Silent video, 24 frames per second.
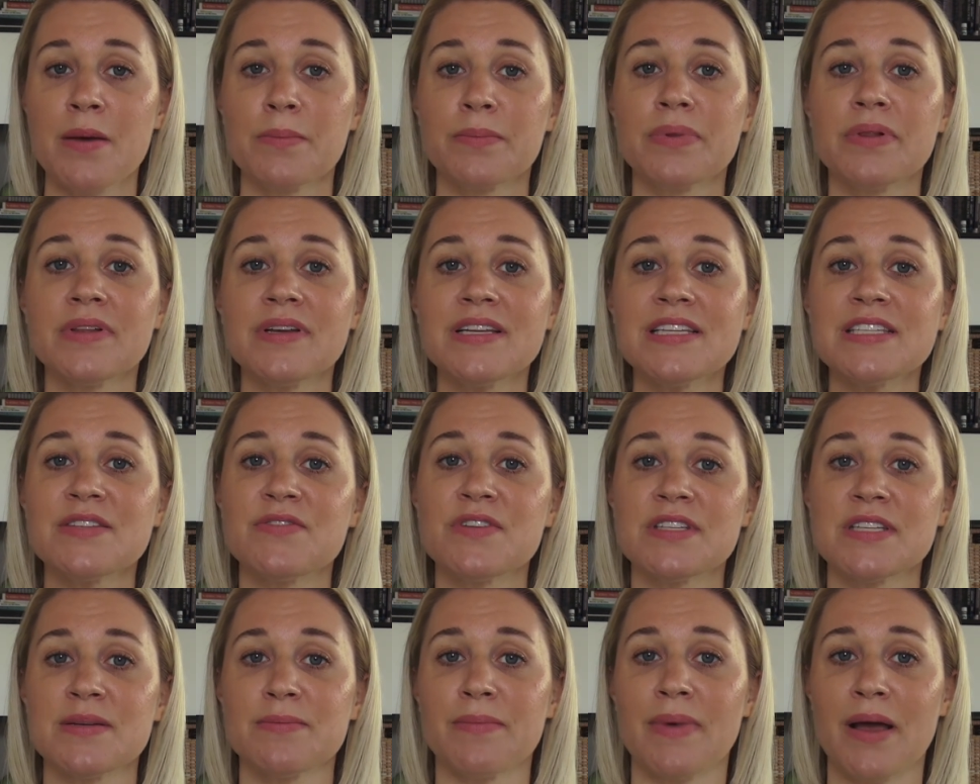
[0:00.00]
please
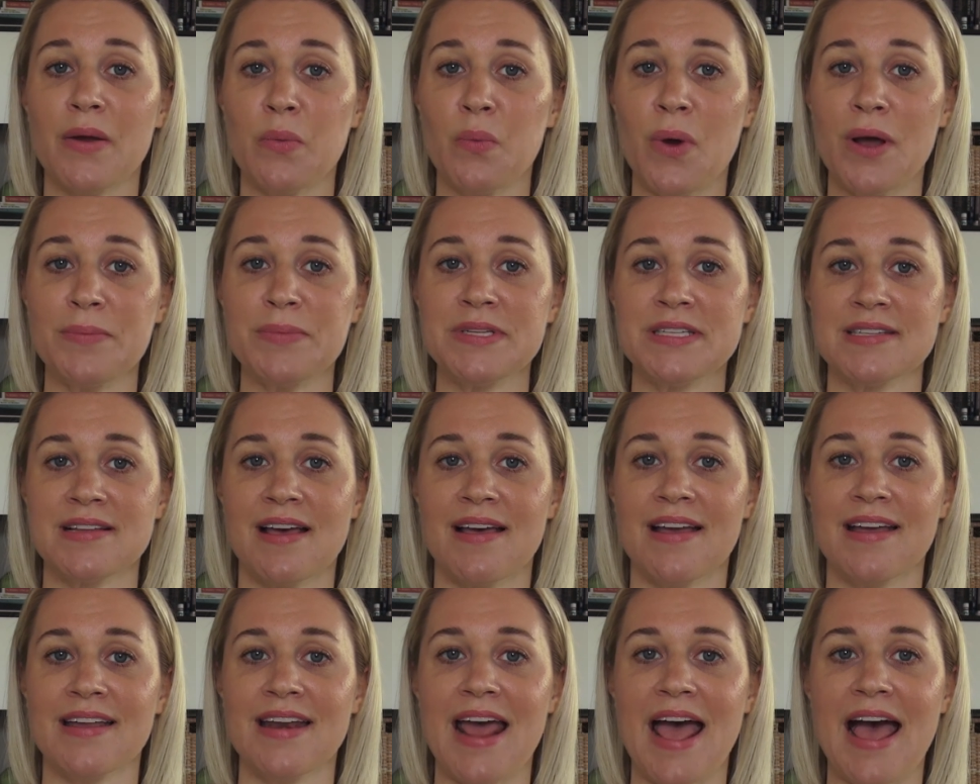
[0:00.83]
visit my
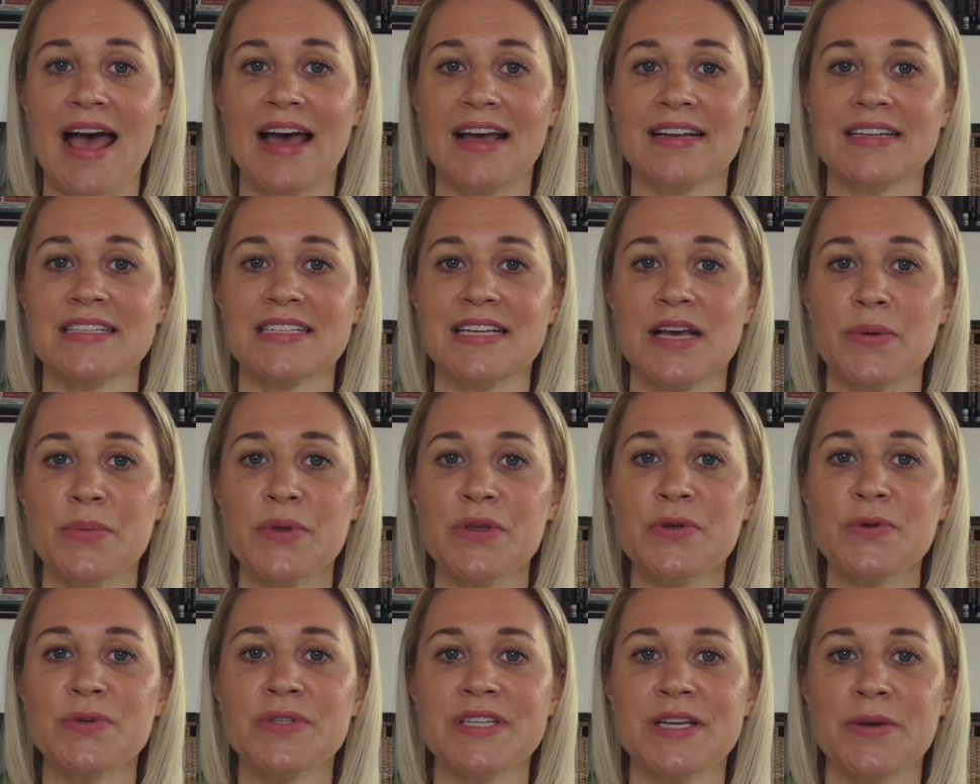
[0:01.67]
website at
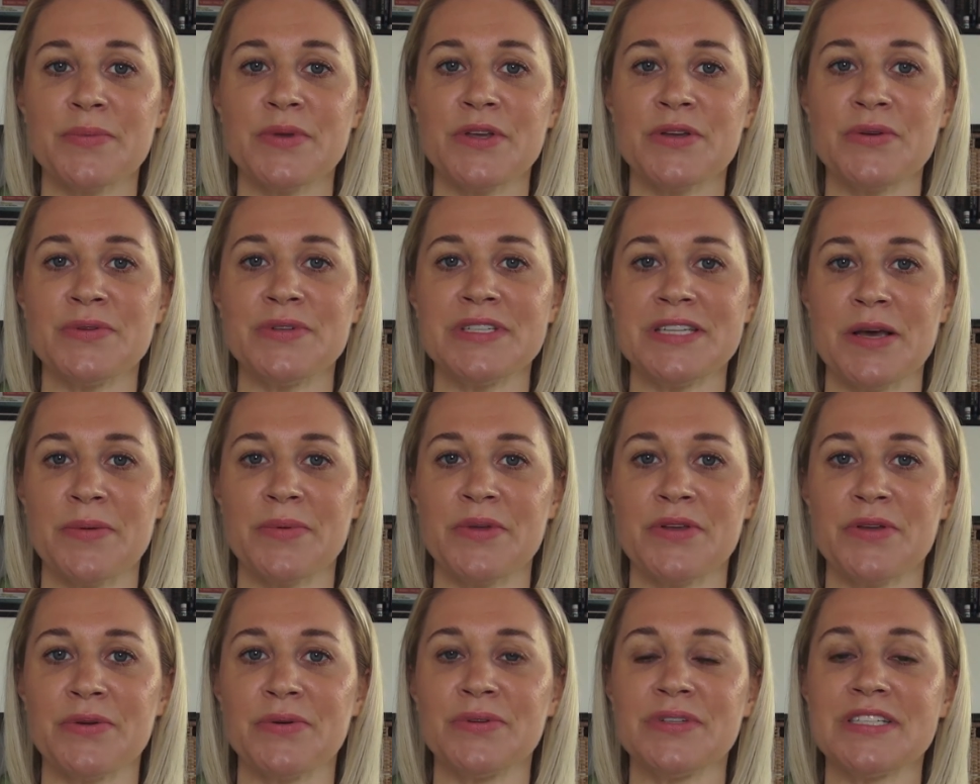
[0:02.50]

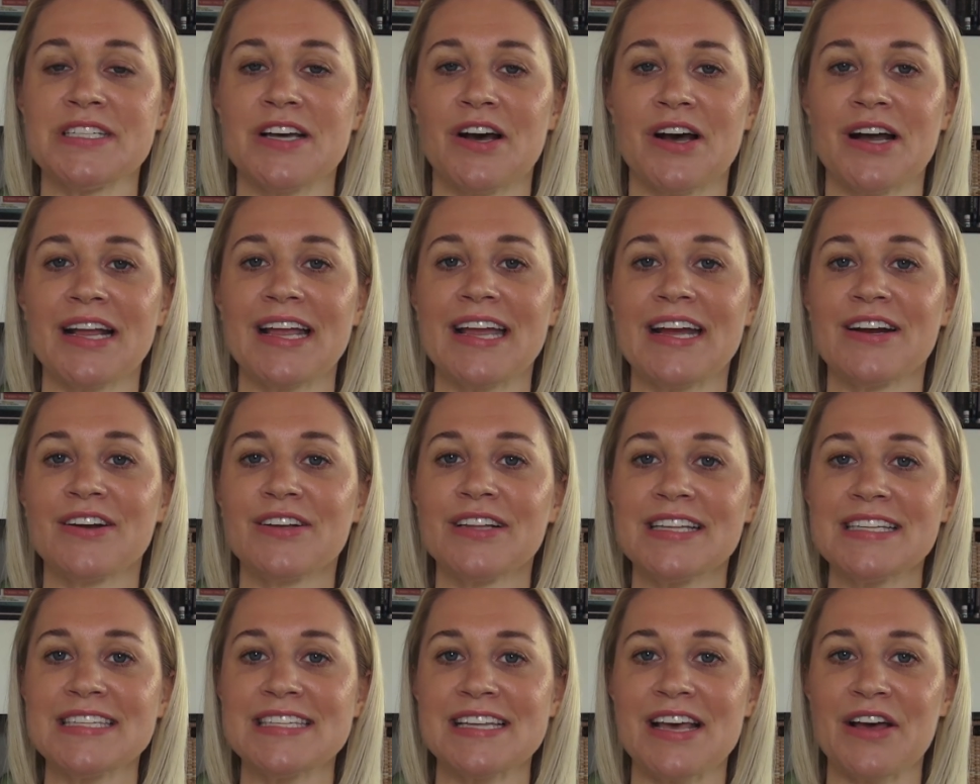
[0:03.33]

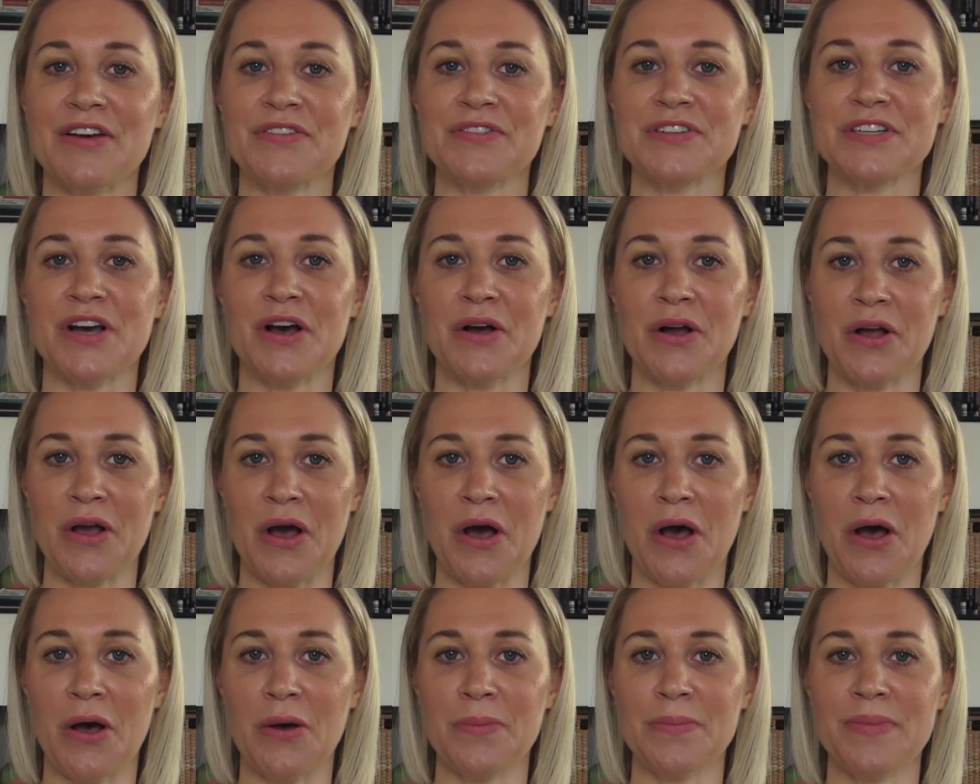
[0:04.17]

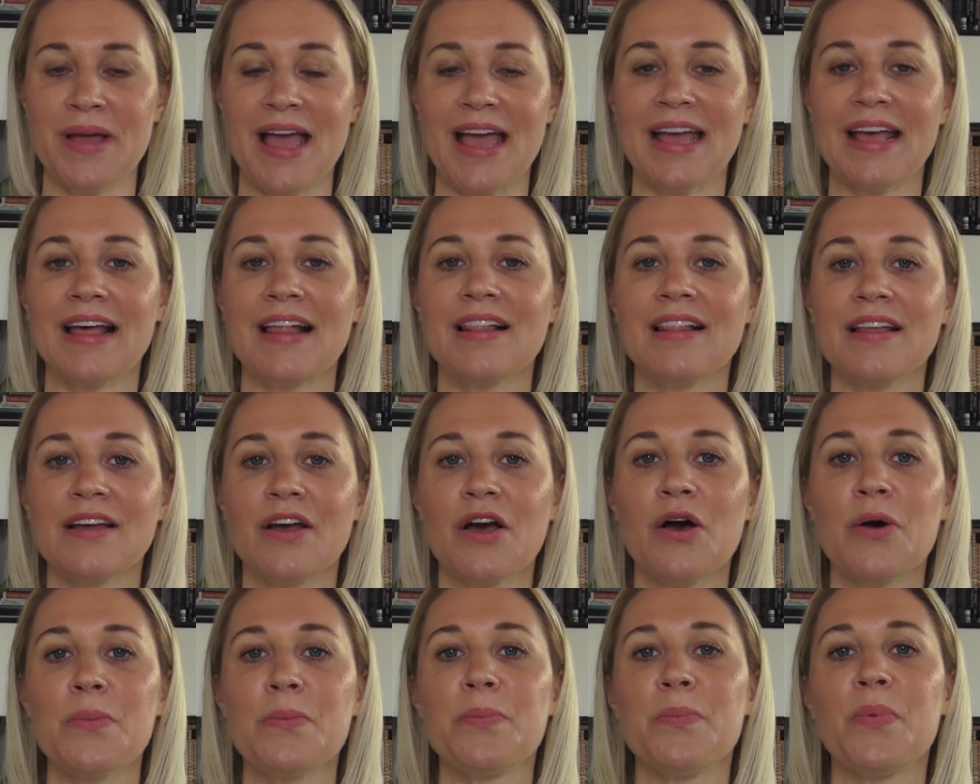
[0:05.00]
www.carolynzeff.com and click
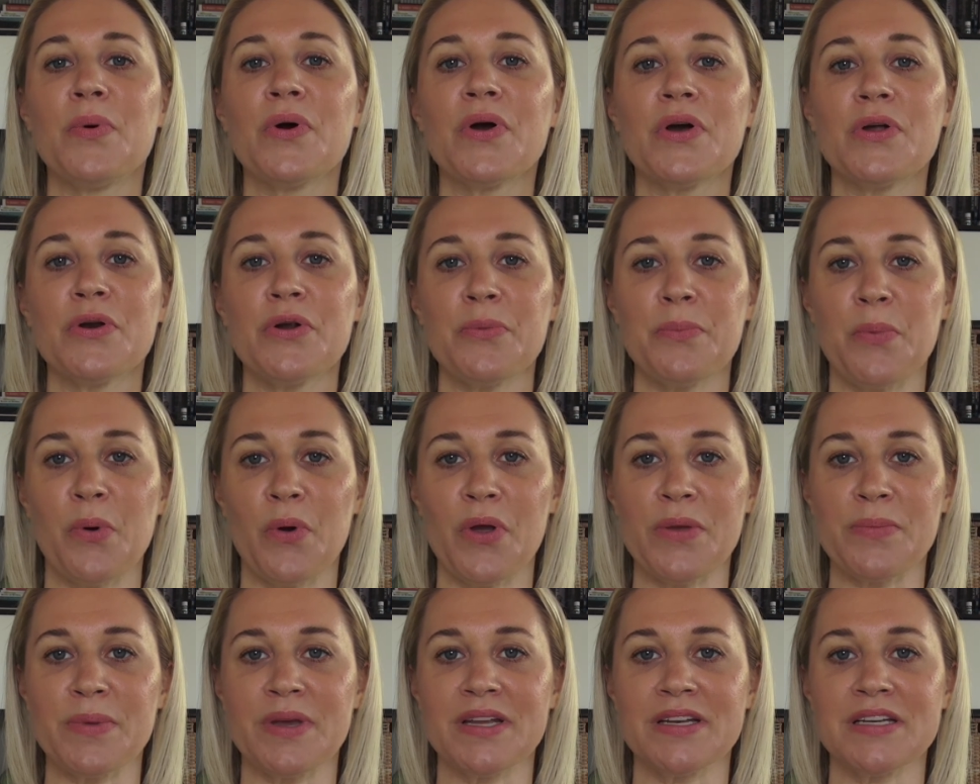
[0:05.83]
on Book an
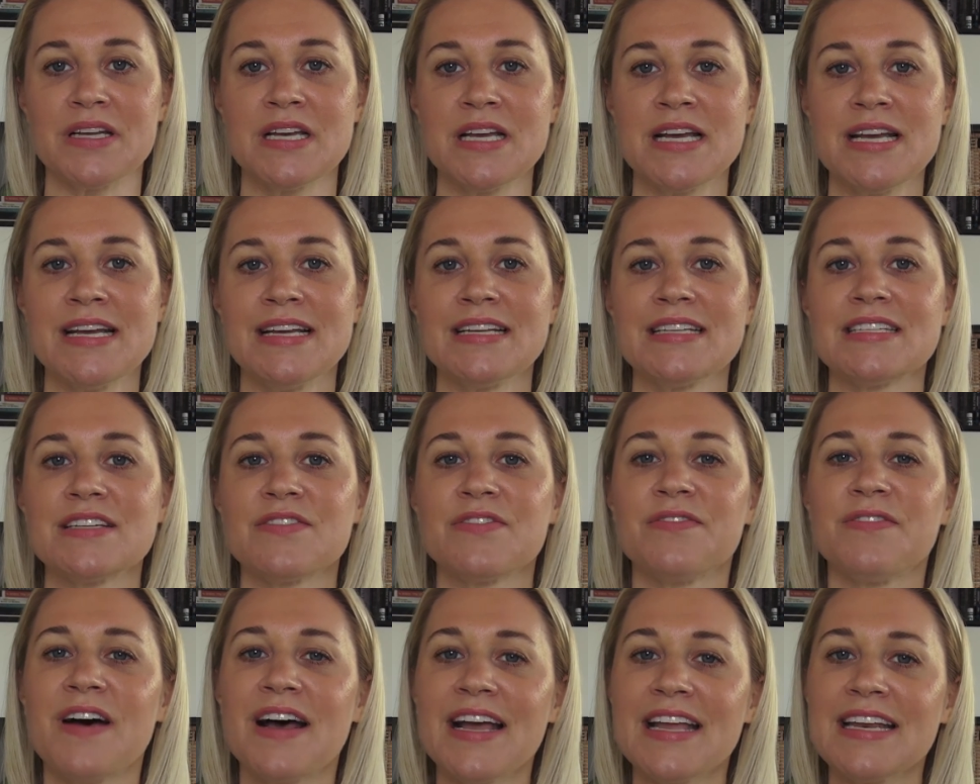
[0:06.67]
Appointment to
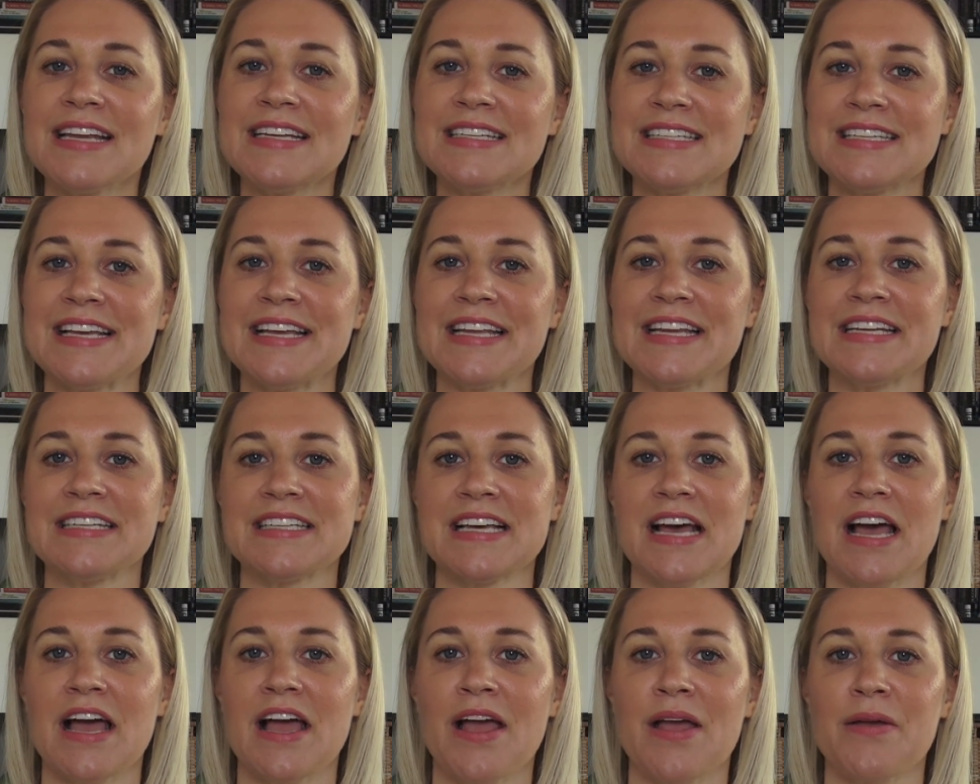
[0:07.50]
find a day and a
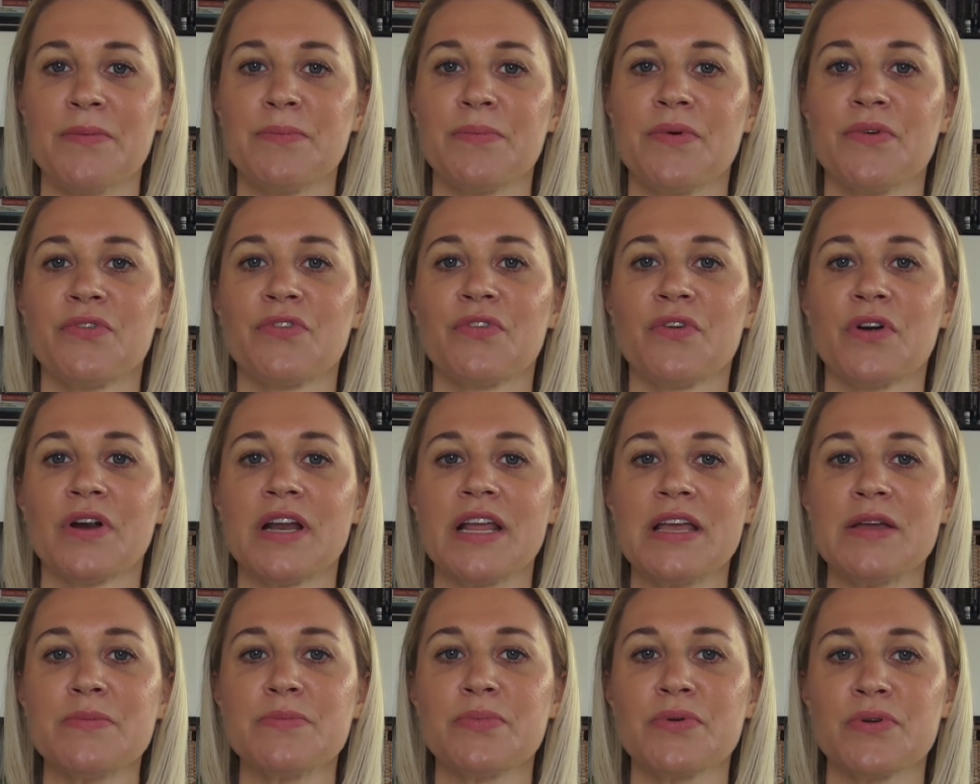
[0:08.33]
time for
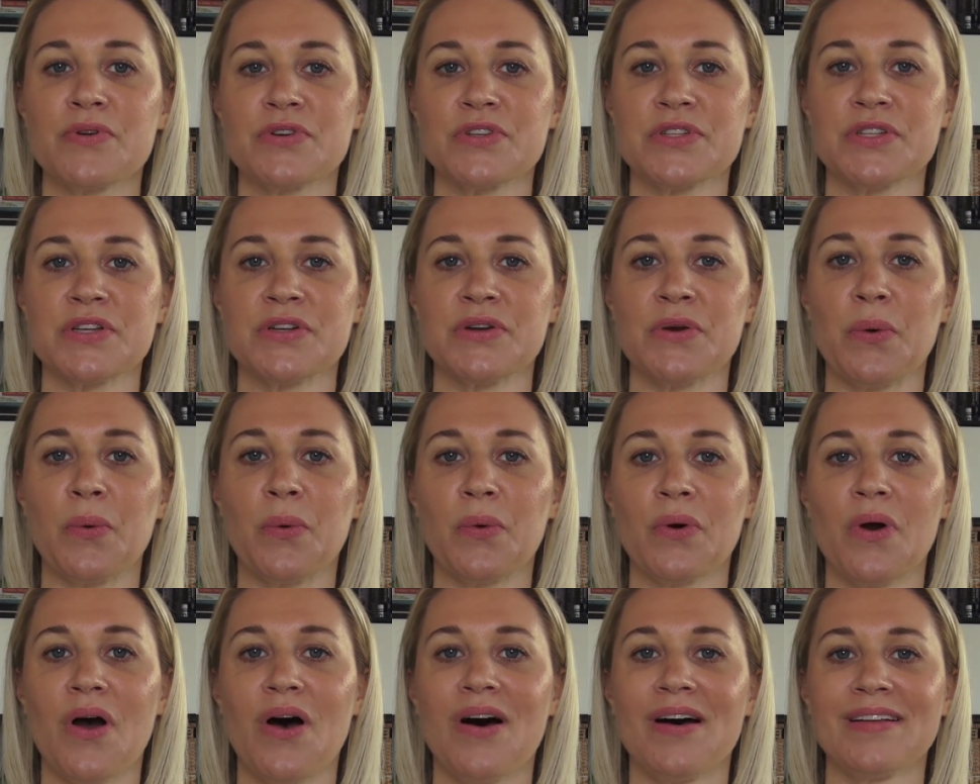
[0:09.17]
an in-person
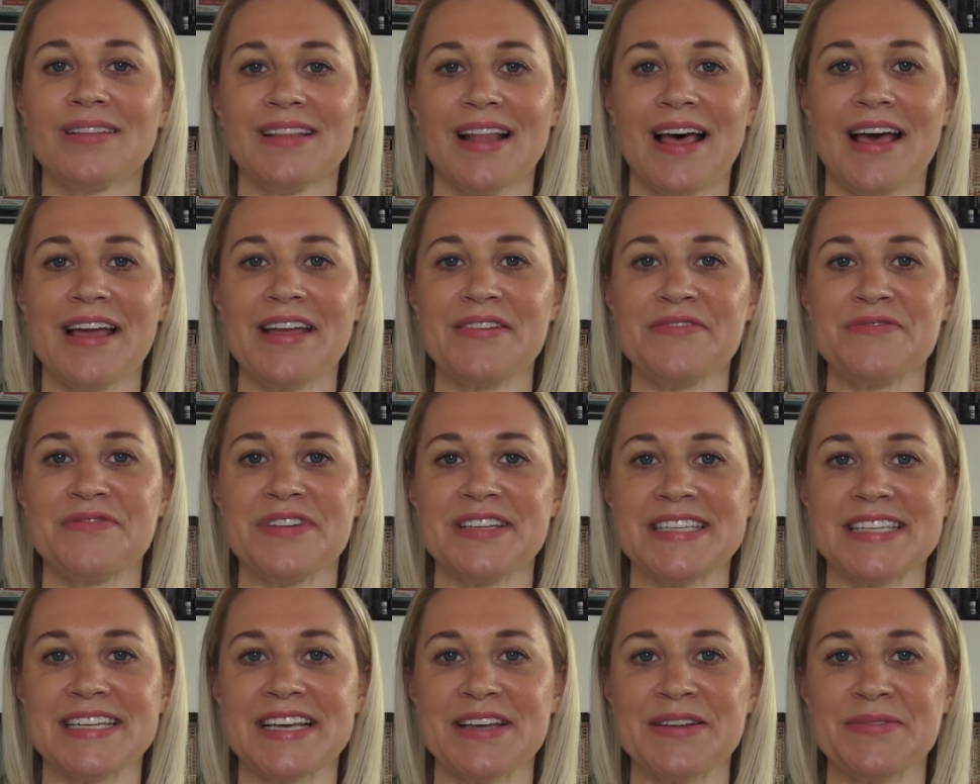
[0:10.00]
or online
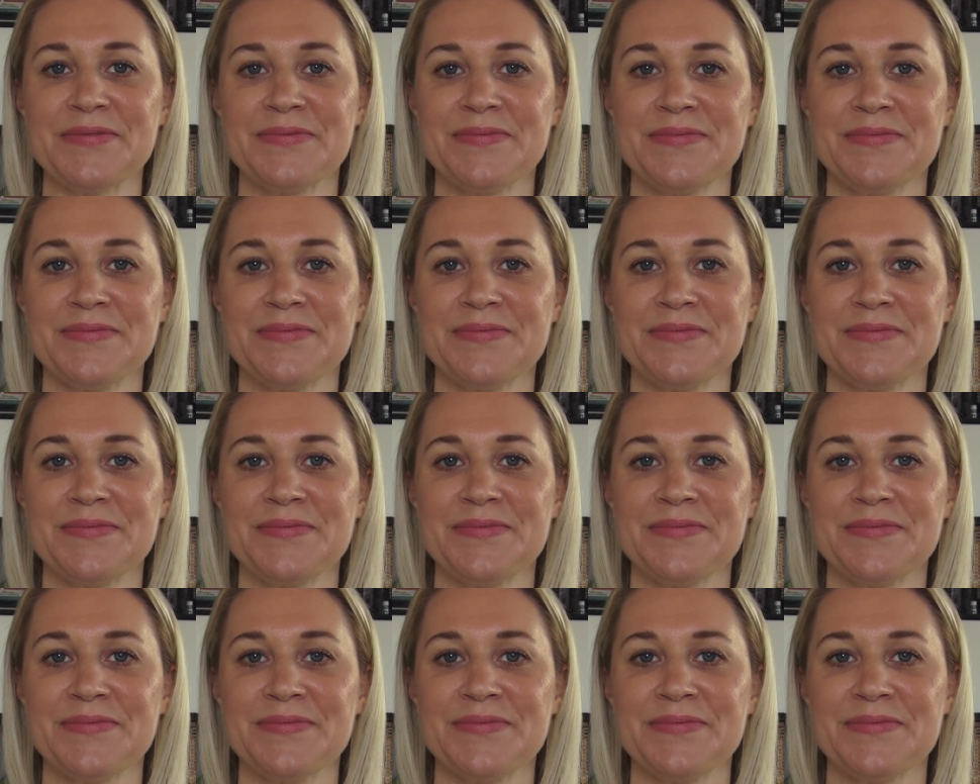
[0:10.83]
visit.